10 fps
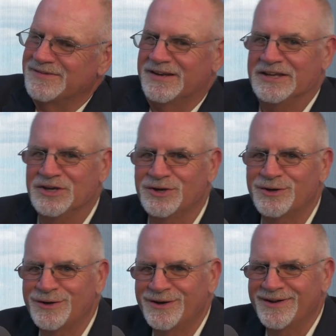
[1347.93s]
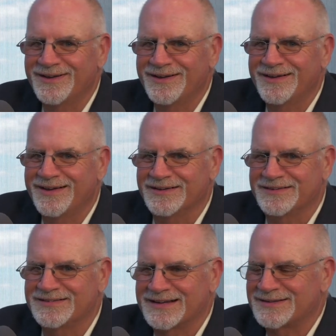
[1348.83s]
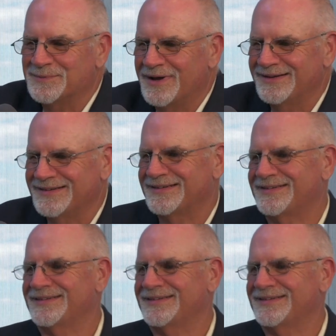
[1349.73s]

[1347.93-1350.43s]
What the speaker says: Is it a year? Is it 6 months?